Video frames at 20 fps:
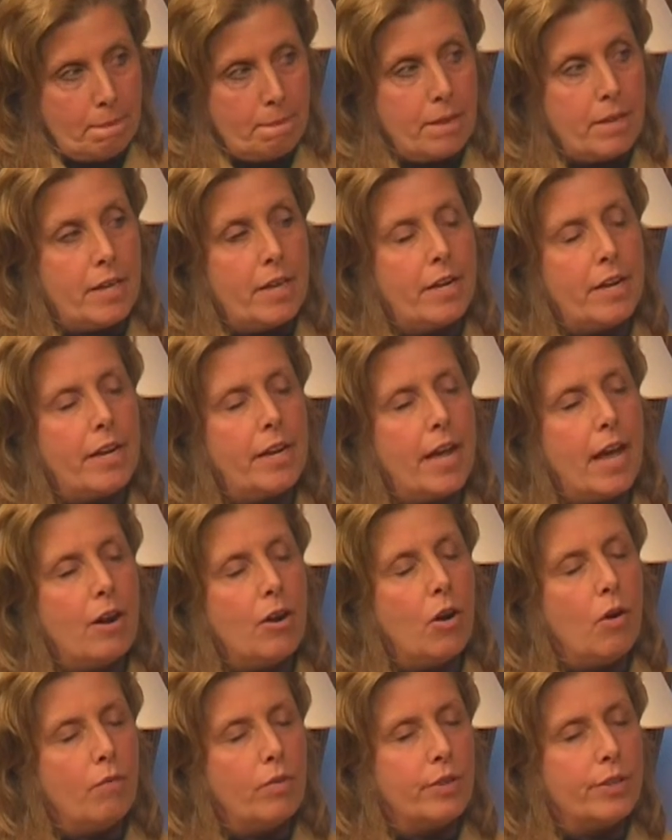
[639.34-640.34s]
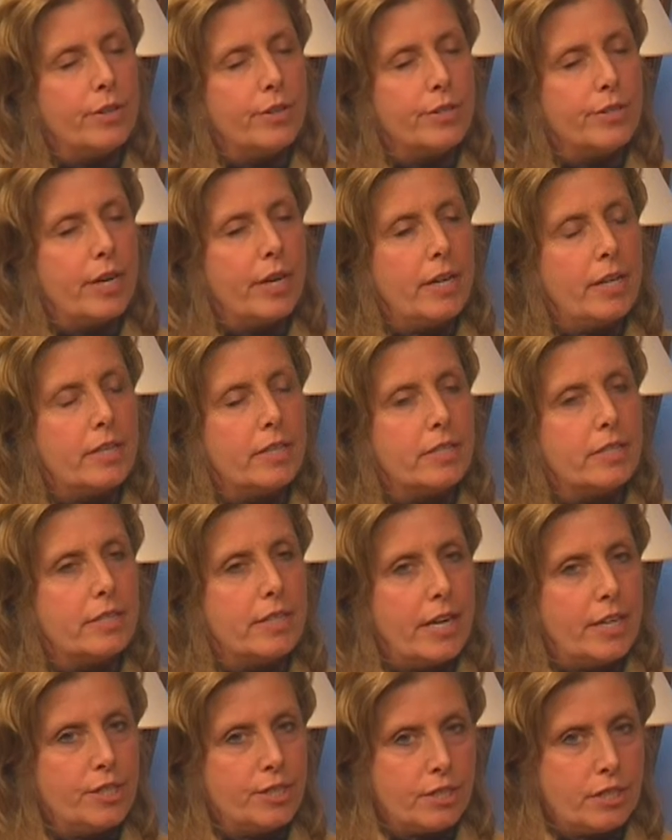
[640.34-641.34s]
And there's a
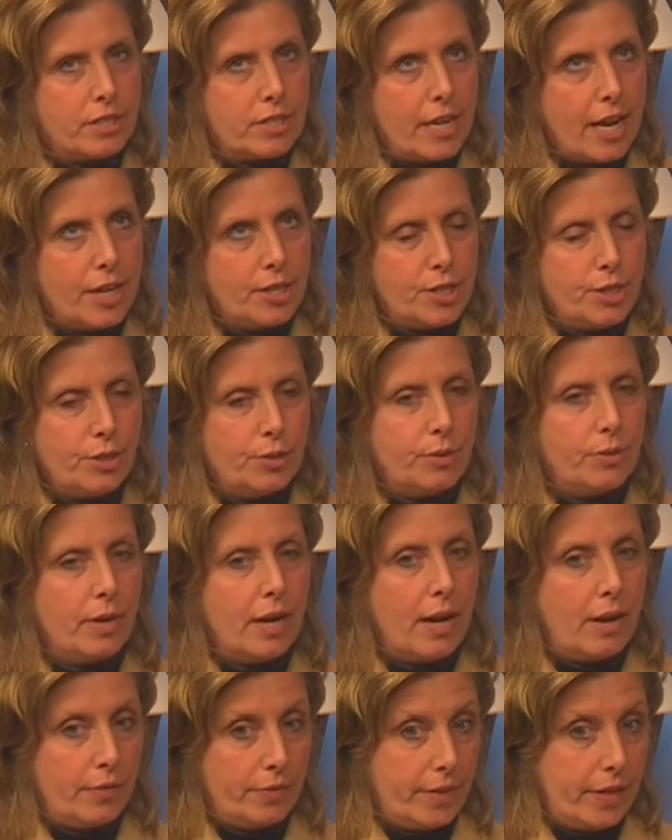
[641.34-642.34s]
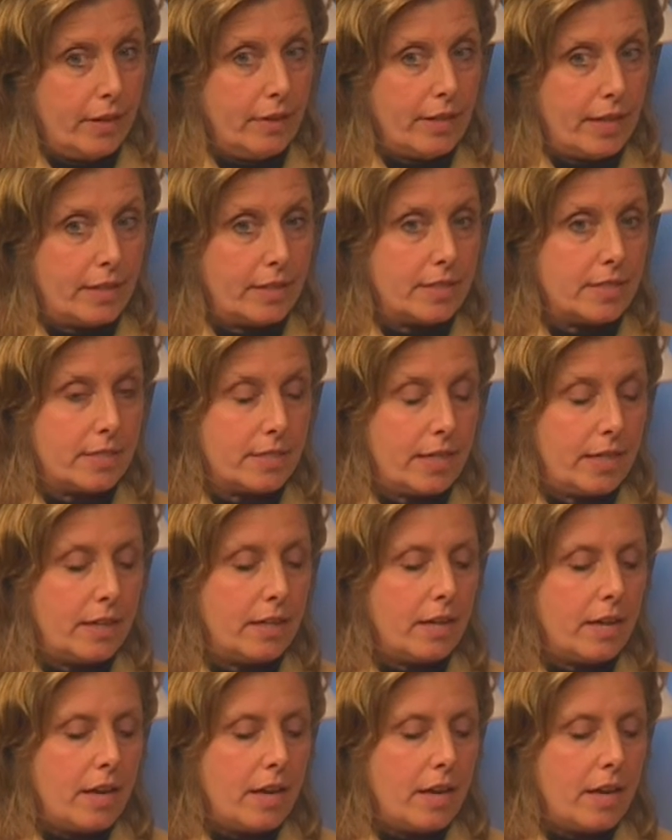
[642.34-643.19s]
state statute out there that the state,